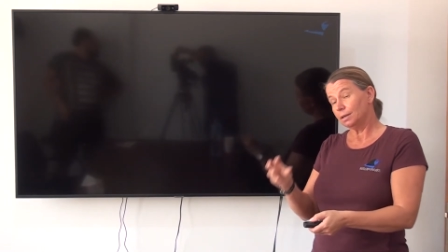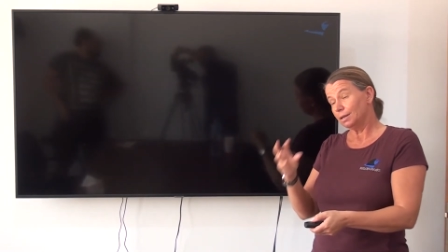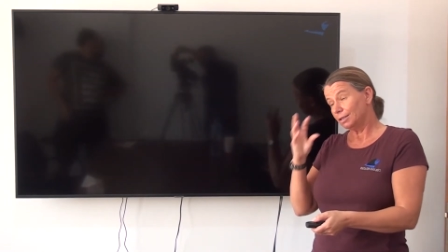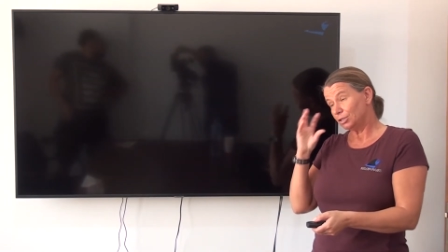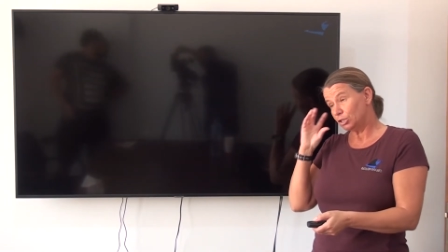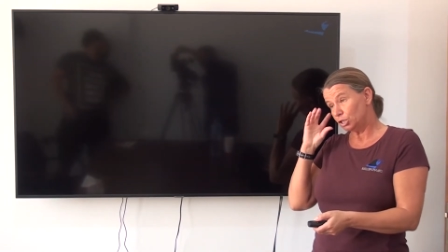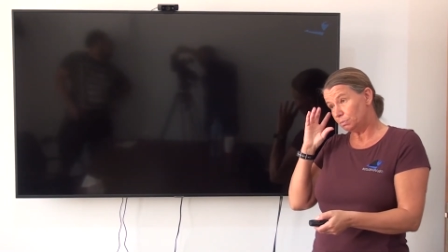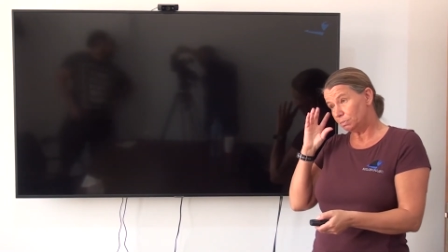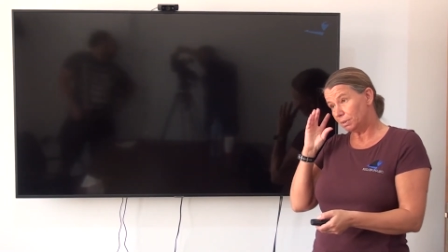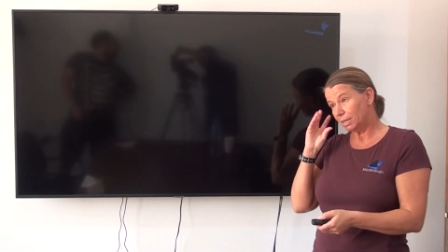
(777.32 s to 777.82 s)

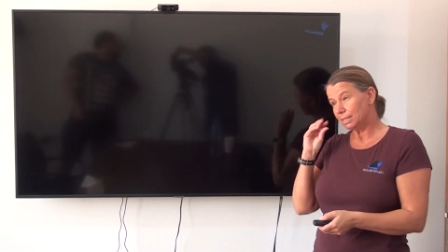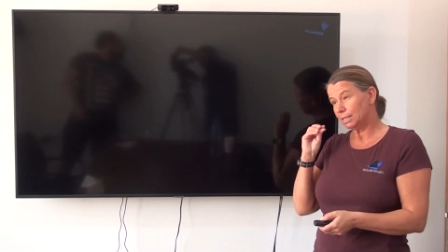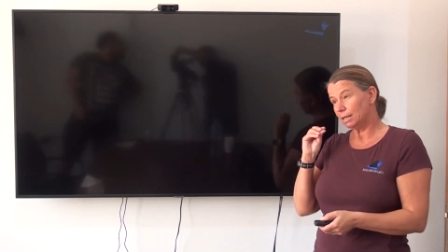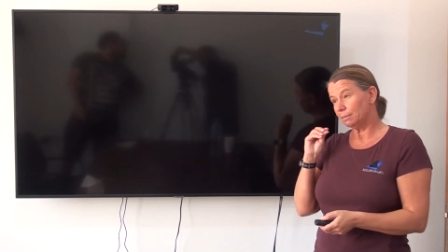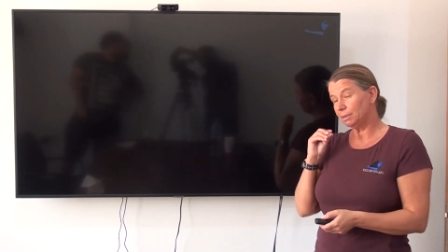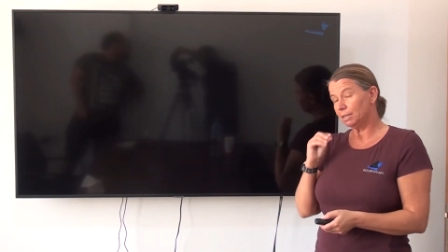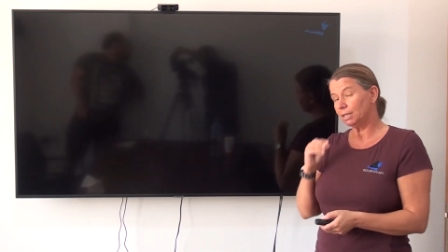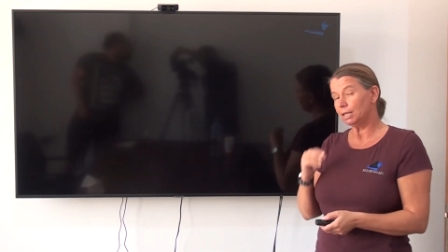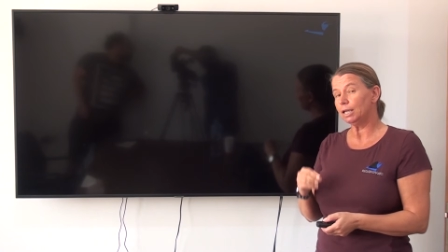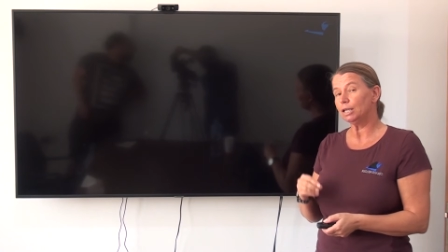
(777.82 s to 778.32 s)
She picks
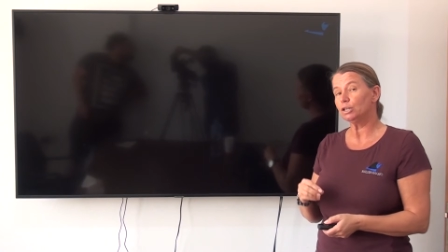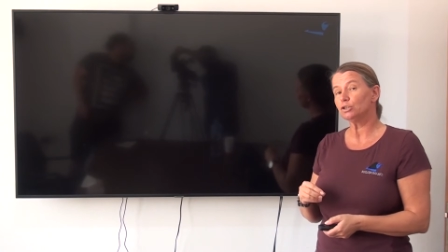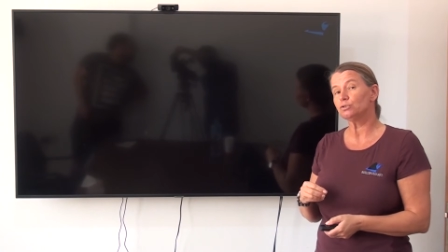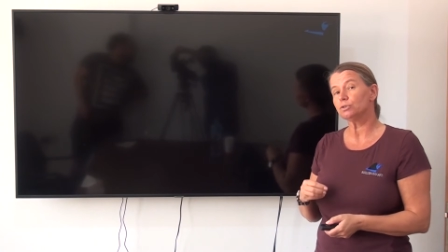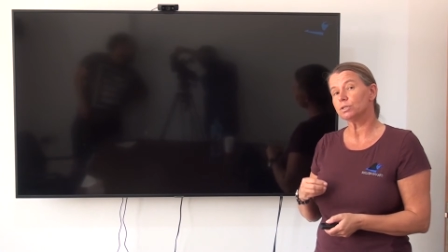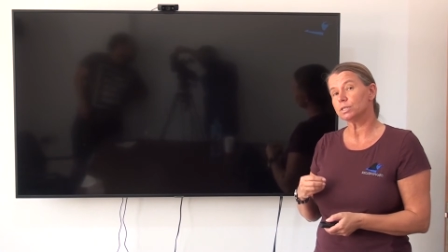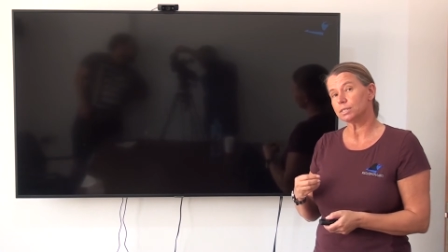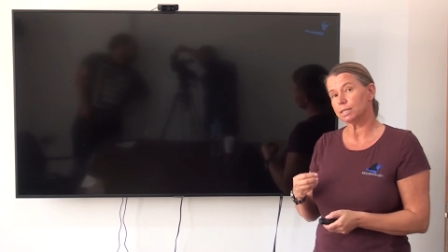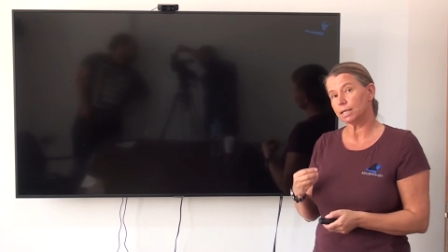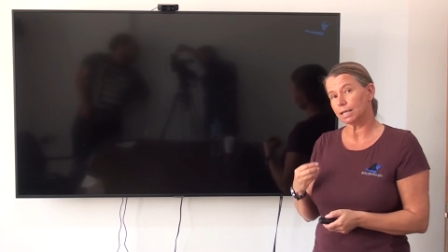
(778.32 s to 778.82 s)
up an
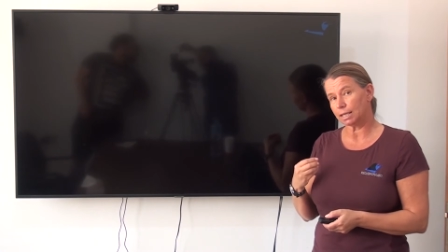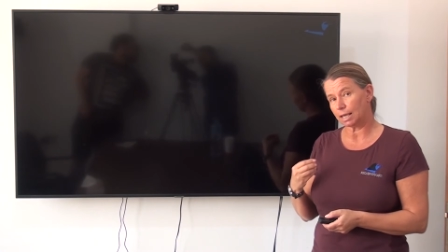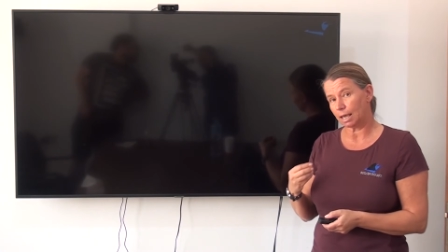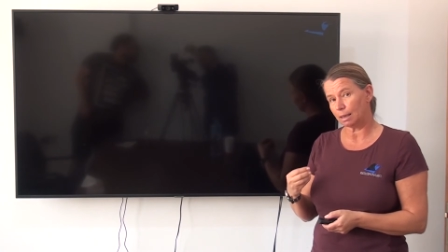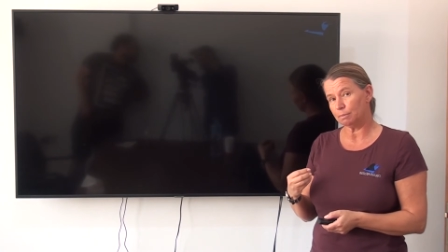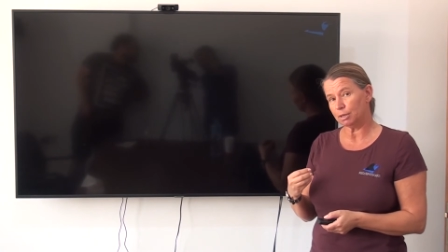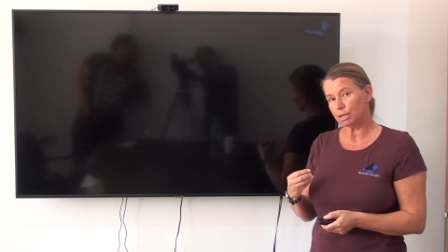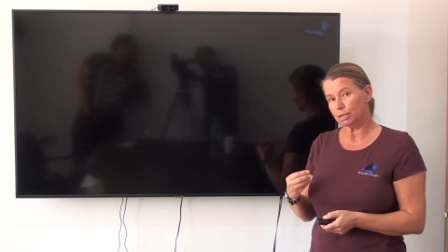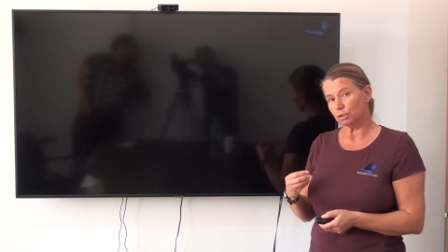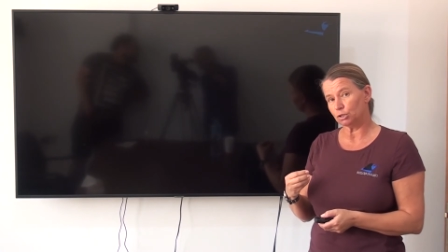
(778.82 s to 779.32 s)
interesting
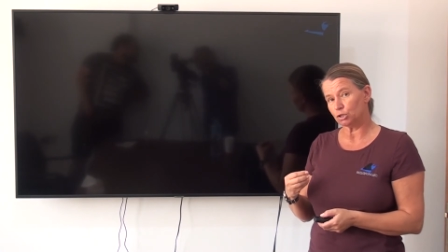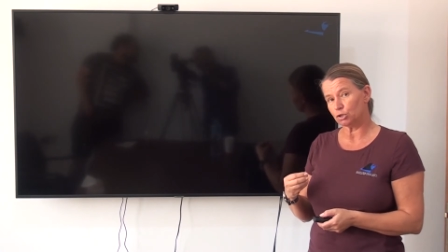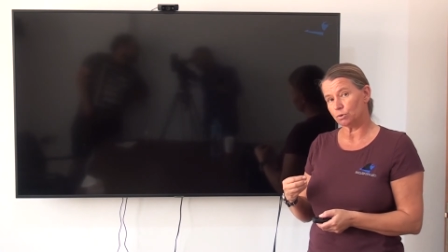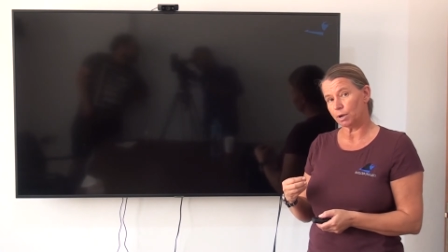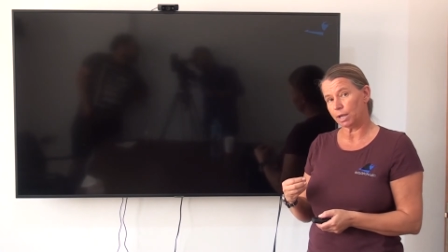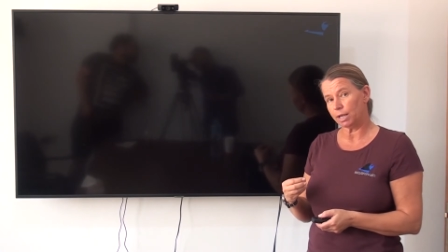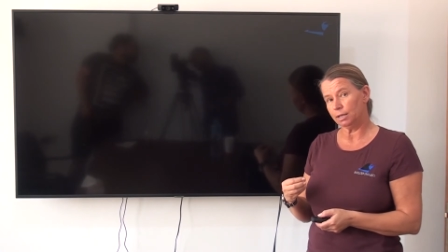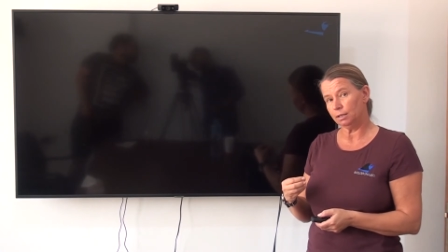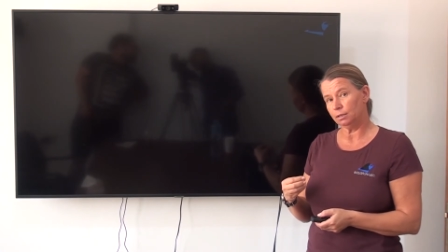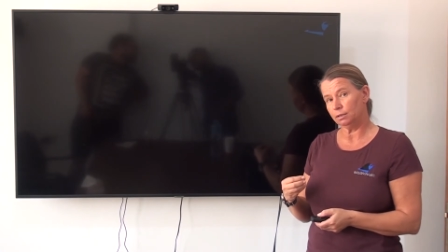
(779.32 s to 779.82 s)
chemical
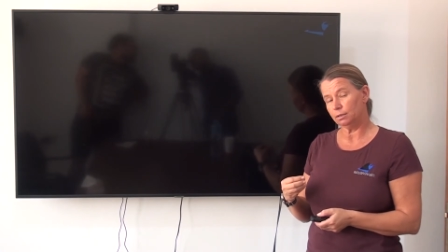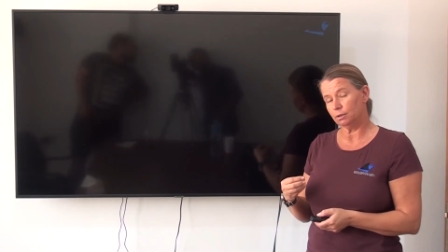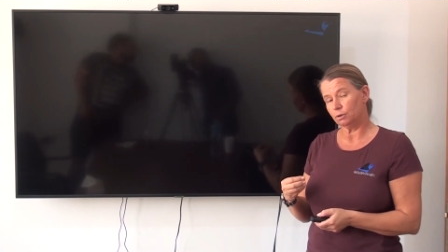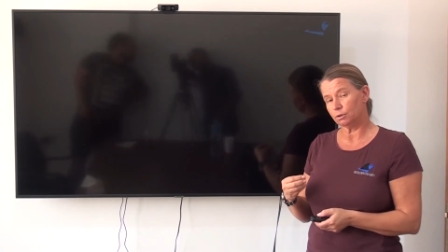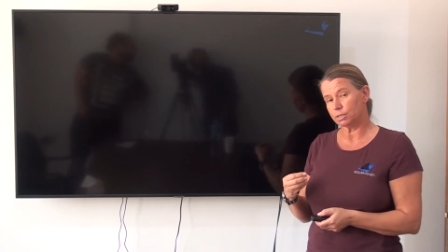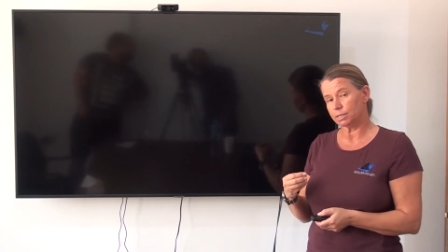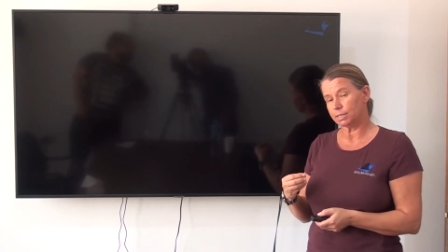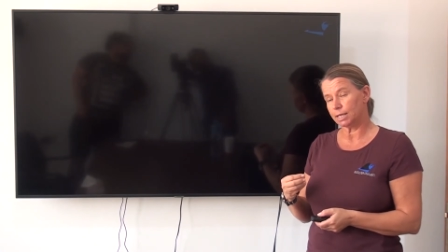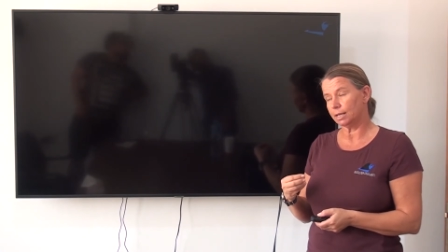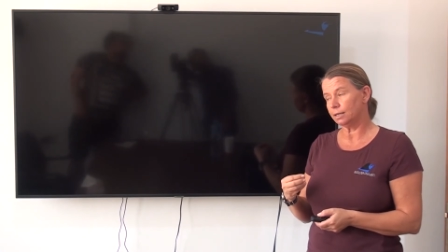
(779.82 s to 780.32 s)
trail
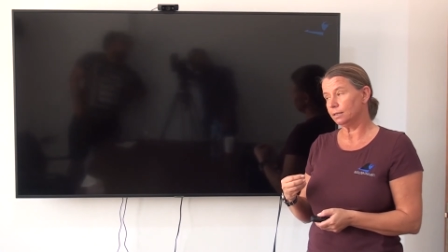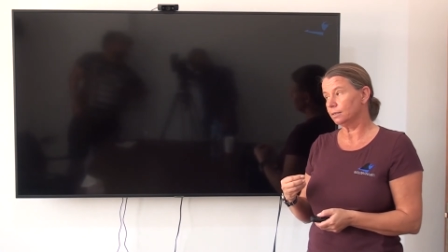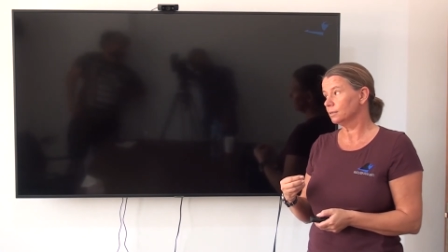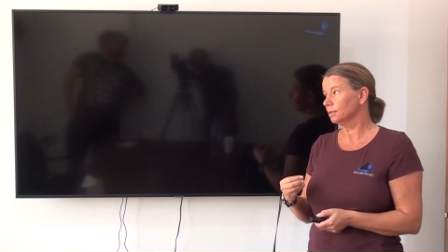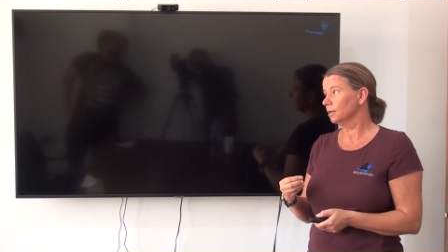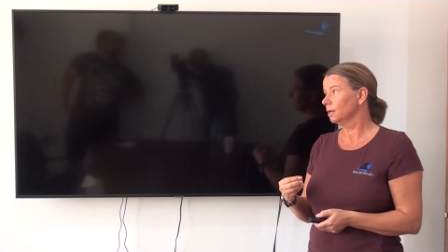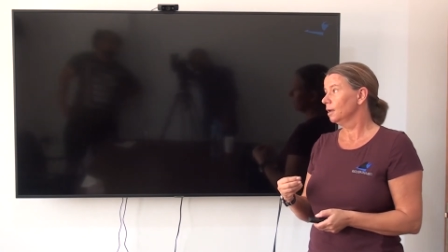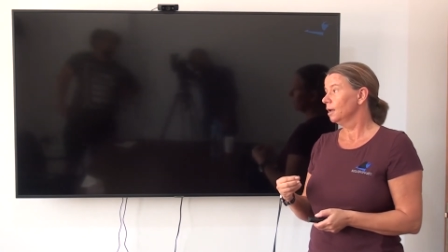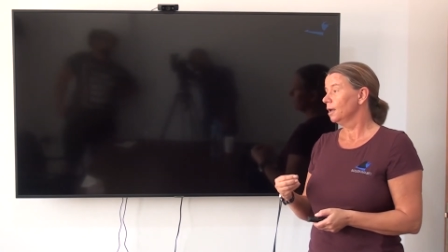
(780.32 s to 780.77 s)
or scent,